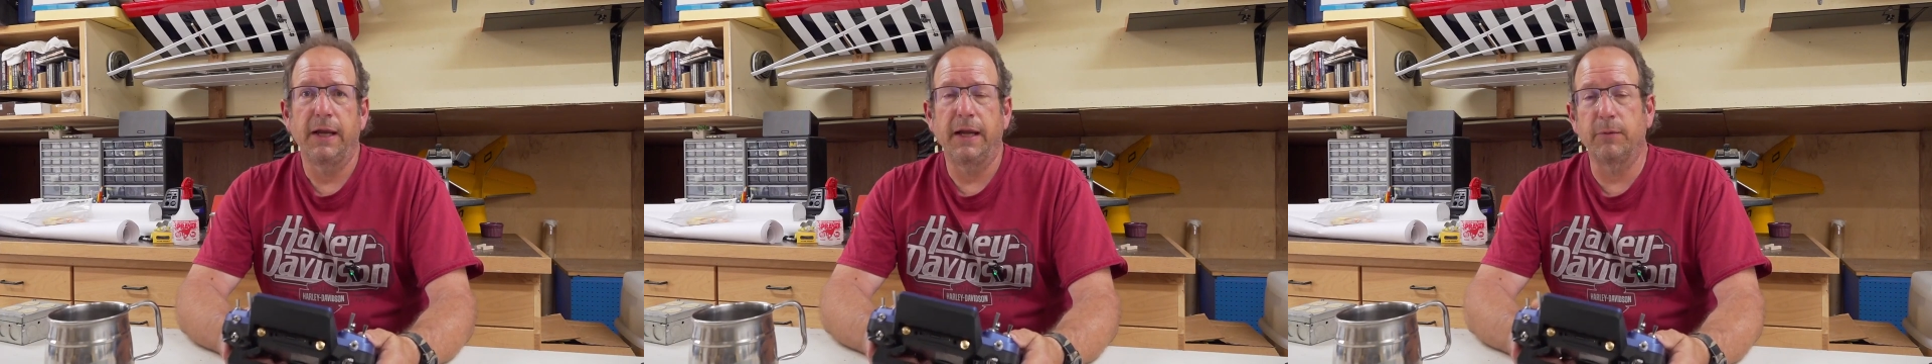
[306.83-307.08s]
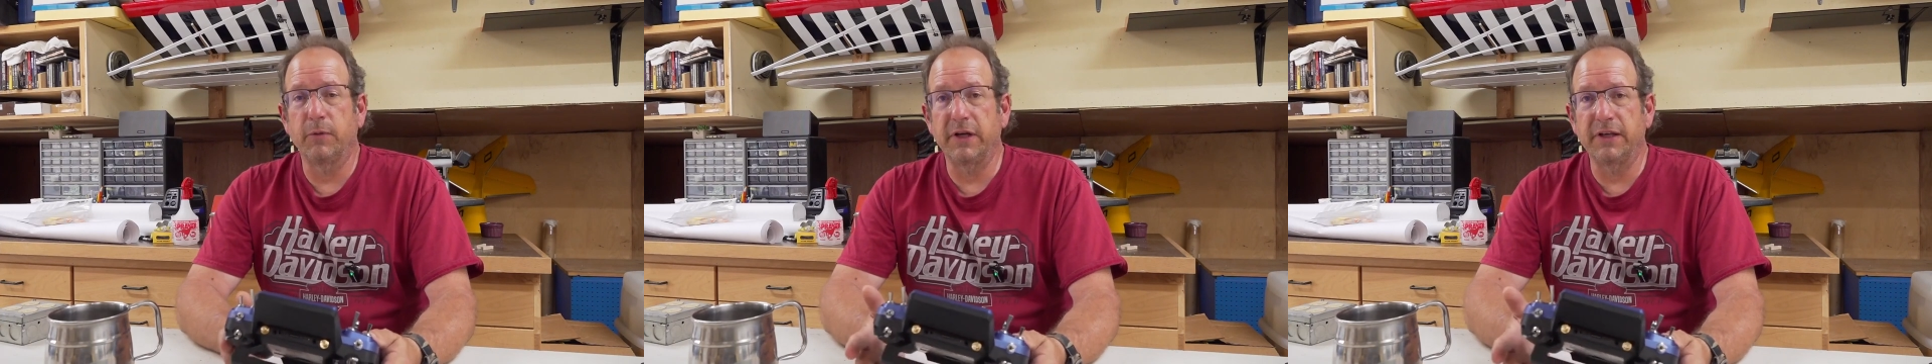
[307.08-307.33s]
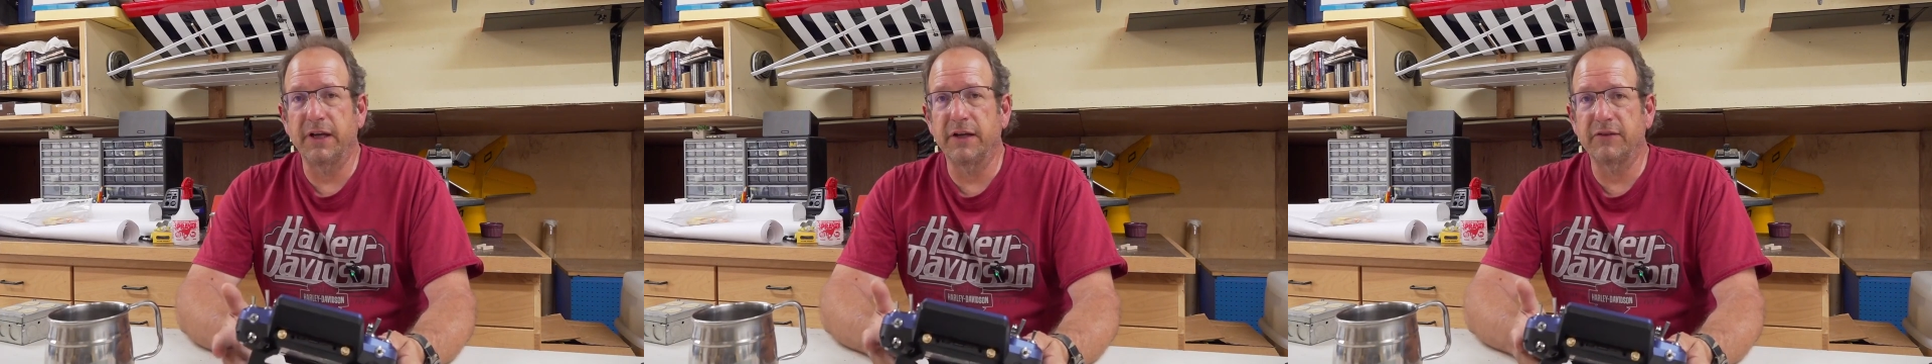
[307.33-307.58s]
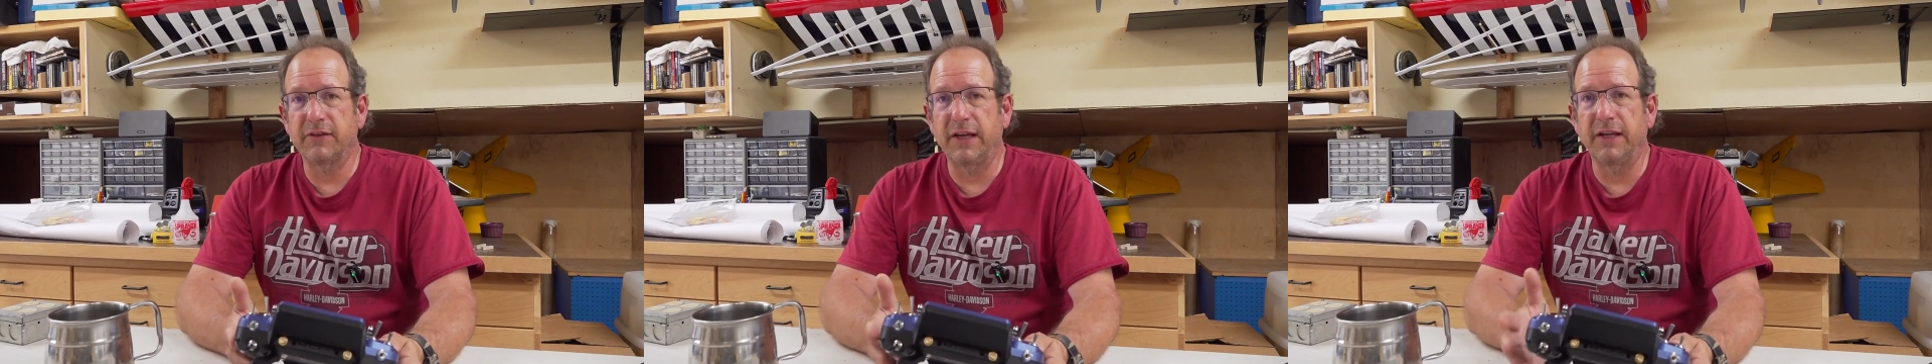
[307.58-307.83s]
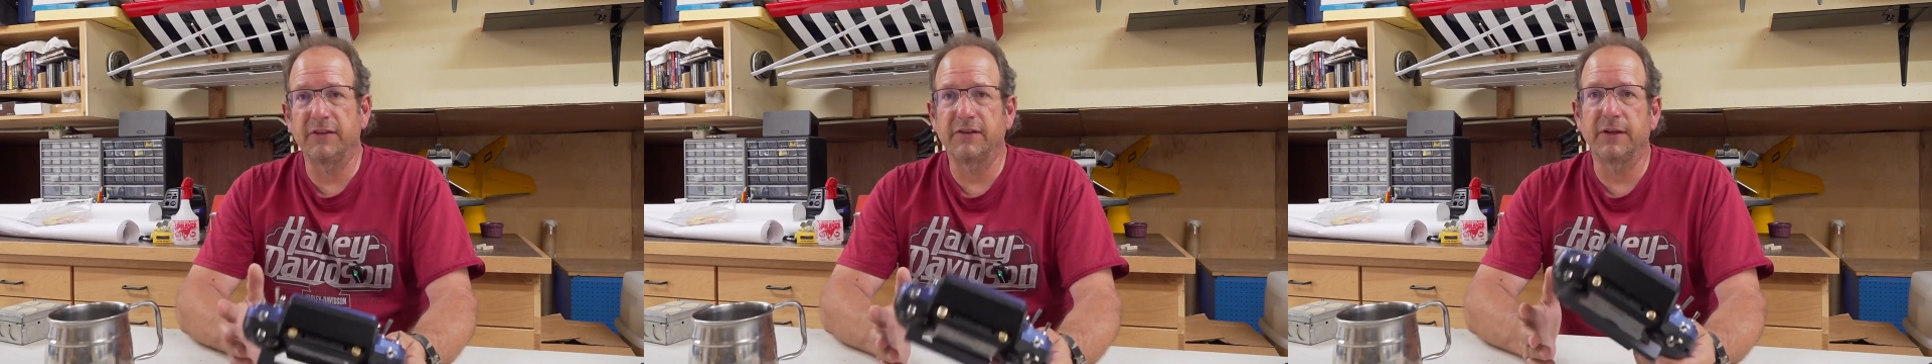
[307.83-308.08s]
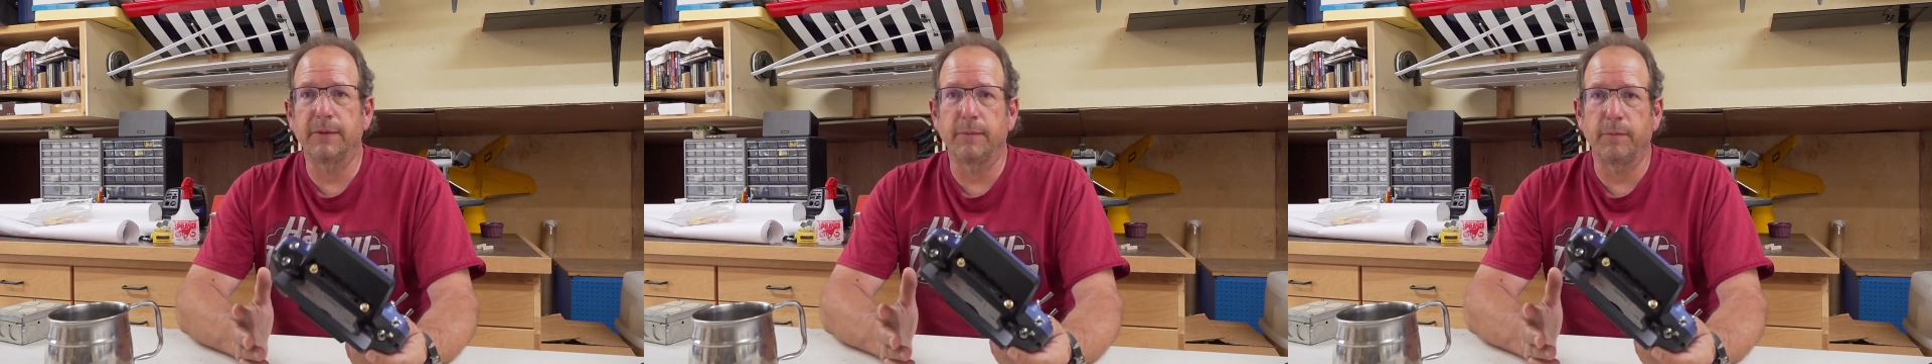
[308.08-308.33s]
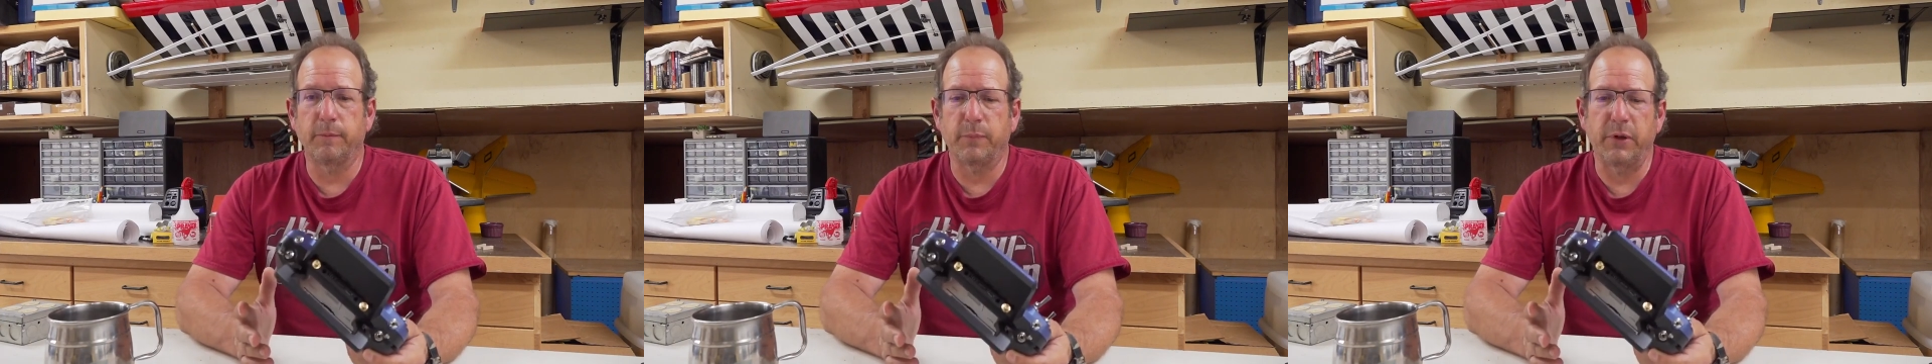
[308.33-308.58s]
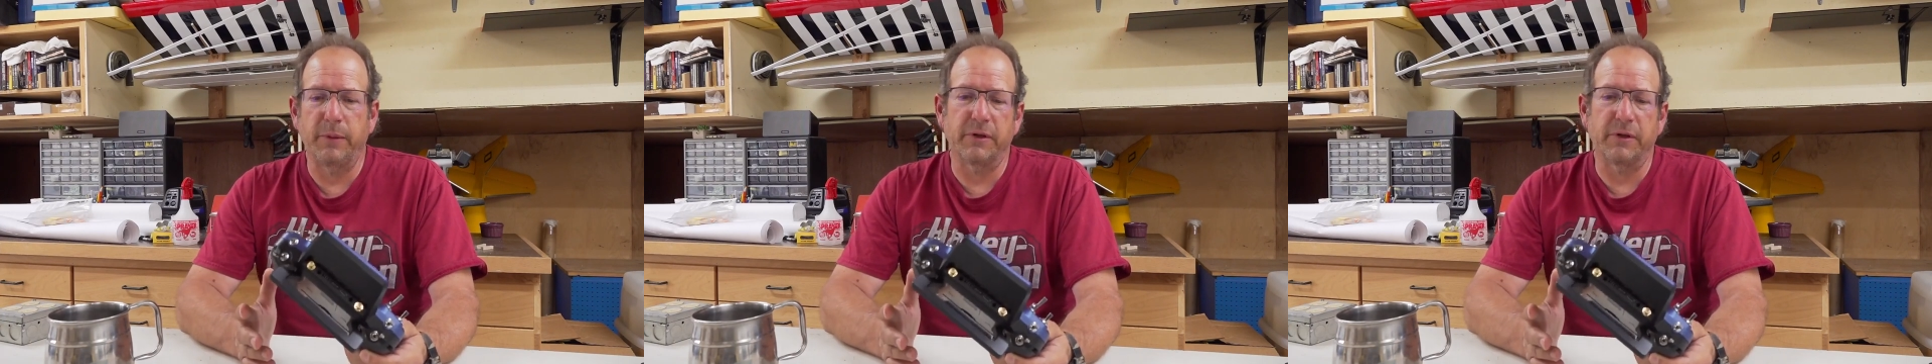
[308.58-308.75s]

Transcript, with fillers: And what it does is it pretty